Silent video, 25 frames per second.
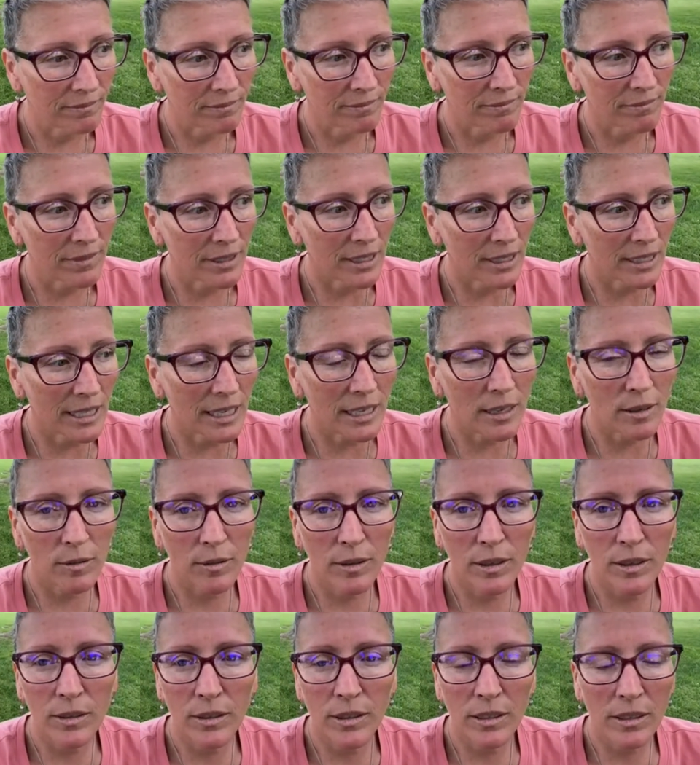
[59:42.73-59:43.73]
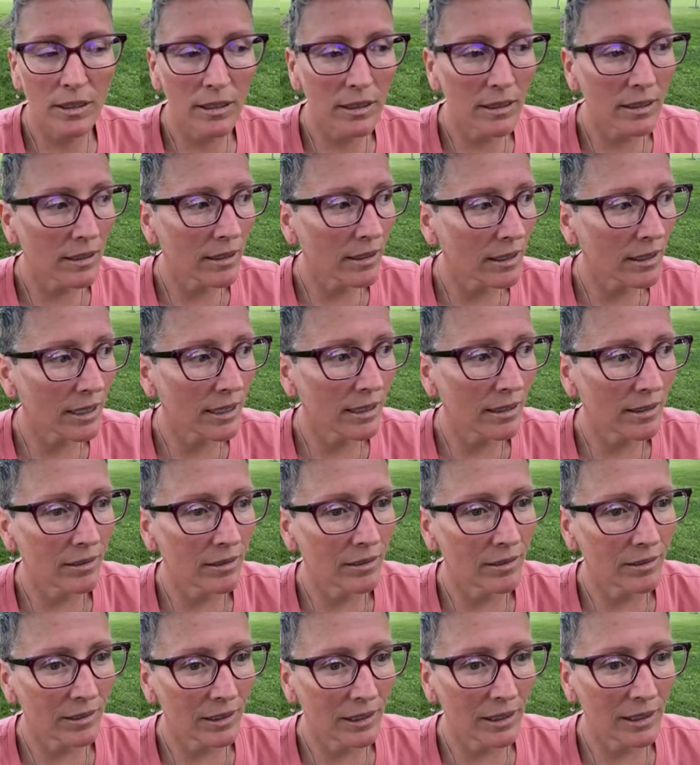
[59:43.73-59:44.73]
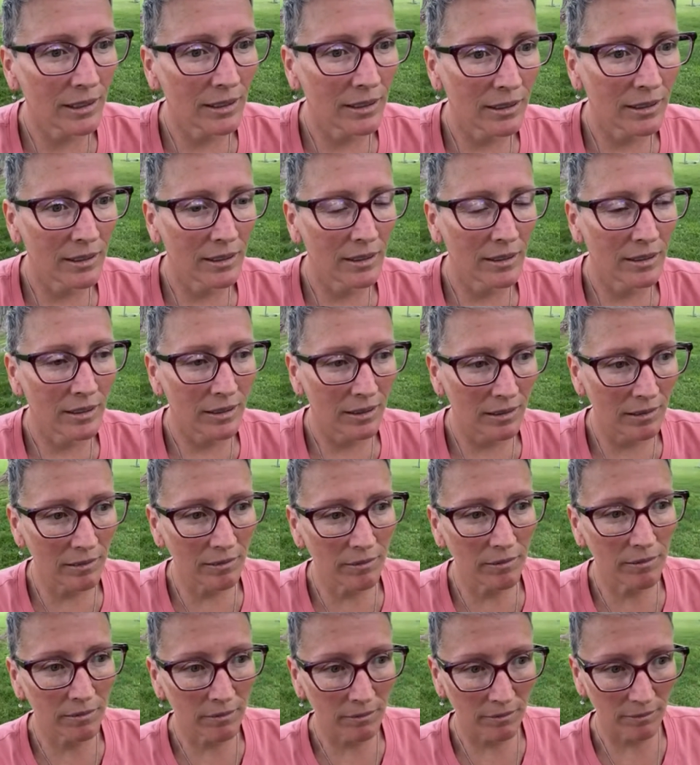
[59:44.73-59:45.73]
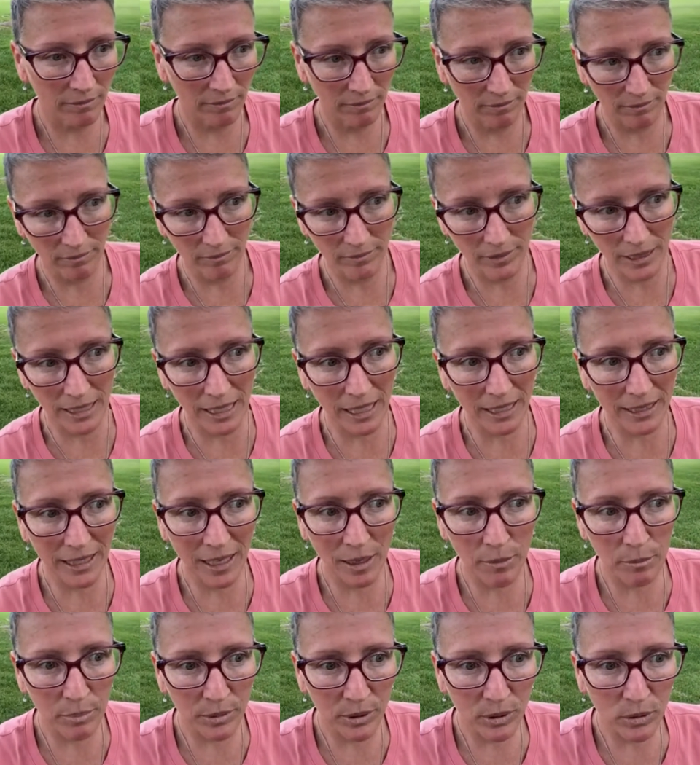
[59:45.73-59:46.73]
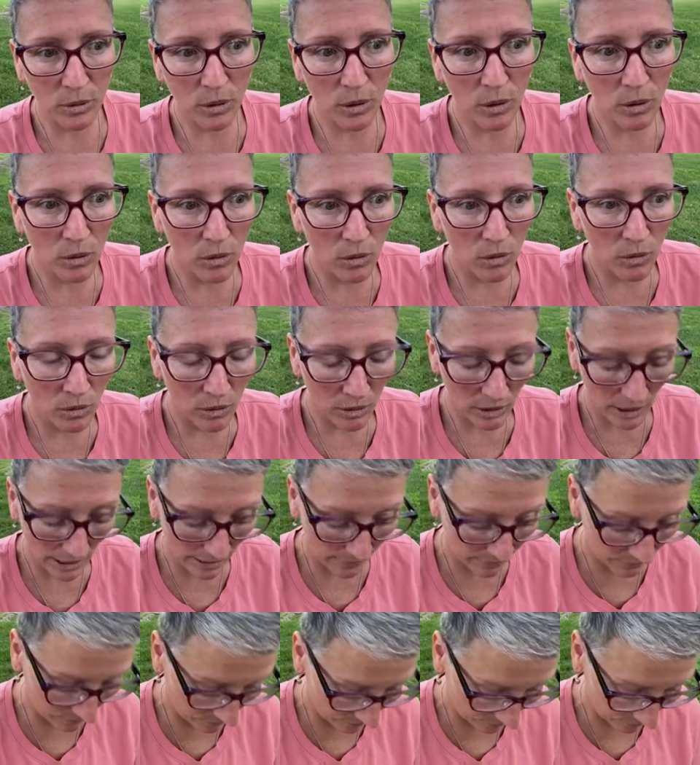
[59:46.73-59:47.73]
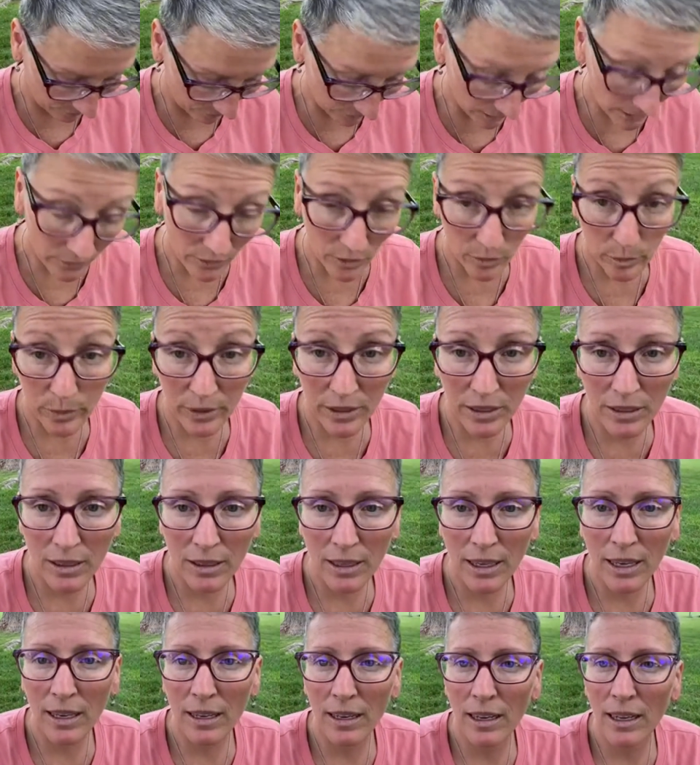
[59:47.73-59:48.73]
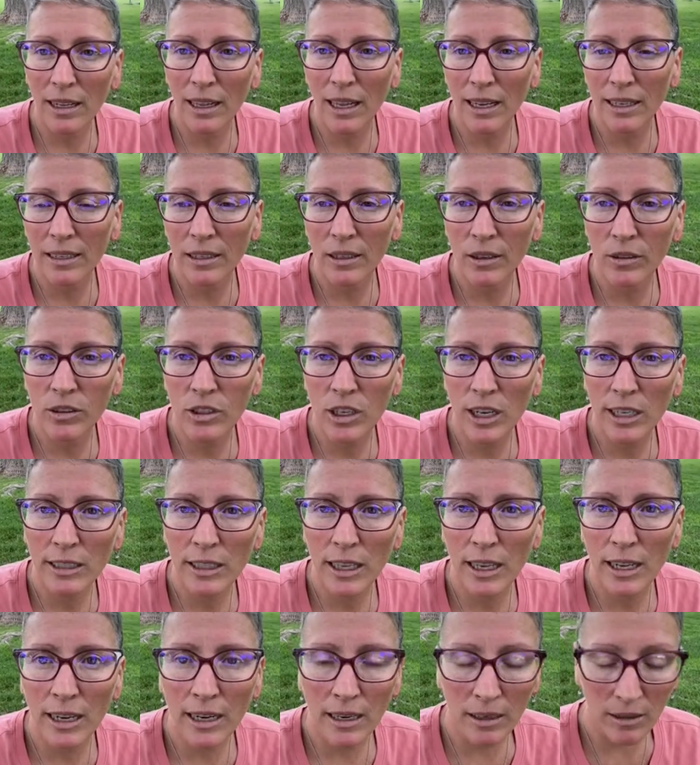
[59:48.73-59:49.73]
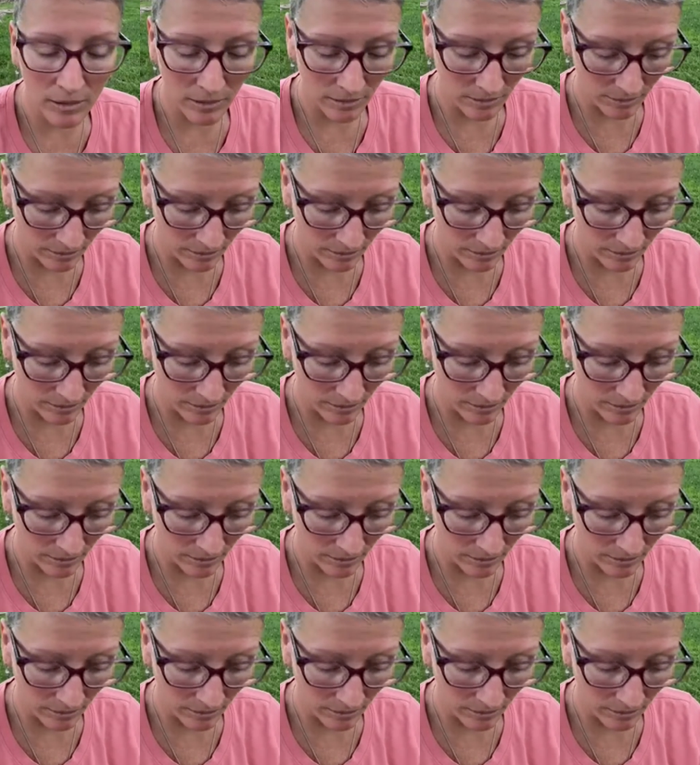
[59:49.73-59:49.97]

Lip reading: Santa Rosa and all that over there. They got that blue hole. I've never been to that. I'd like to go check that out.